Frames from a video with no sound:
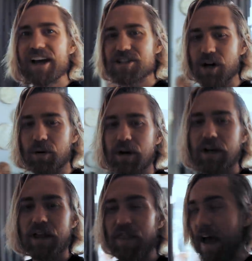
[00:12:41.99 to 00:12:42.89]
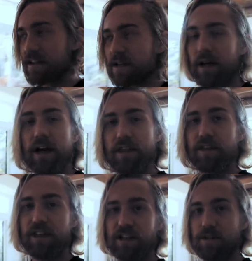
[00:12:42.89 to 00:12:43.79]
So that's
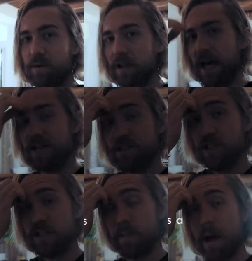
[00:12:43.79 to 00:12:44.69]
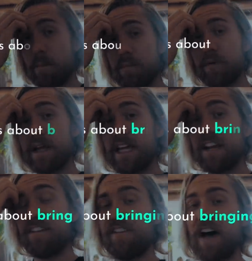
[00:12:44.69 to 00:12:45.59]
another thing to realize is it's about
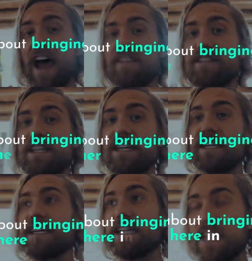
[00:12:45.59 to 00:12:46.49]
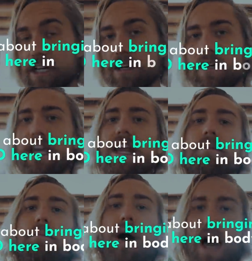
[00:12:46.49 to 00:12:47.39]
bringing 5D here
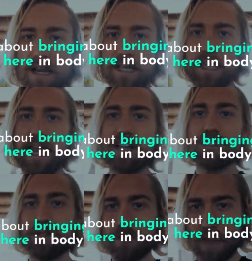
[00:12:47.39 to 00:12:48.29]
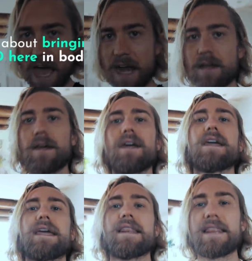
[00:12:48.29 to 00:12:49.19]
in body, and as you do that,
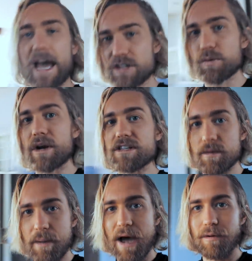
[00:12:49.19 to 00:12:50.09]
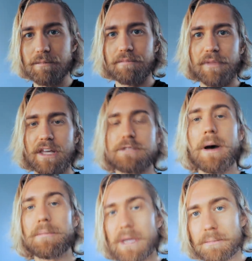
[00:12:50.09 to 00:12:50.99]
that's what it's about. It's
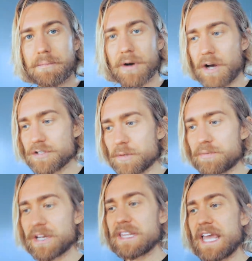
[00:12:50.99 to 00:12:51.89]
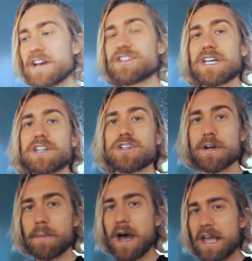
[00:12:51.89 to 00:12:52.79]
about also bringing the energy
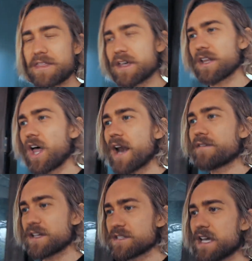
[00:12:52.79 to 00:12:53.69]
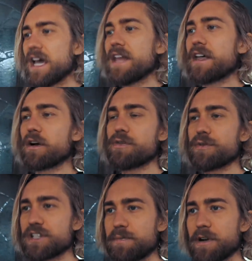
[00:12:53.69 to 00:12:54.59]
into your body. I think a lot of us that go
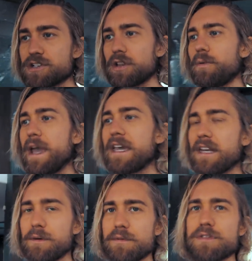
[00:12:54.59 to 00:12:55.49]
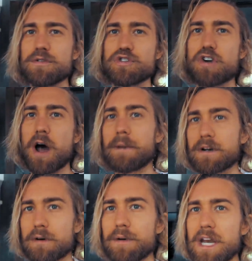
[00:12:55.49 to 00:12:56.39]
through a spiritual awakening, we went through
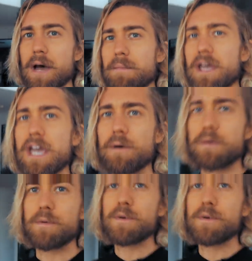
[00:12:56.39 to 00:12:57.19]
trauma growing up. When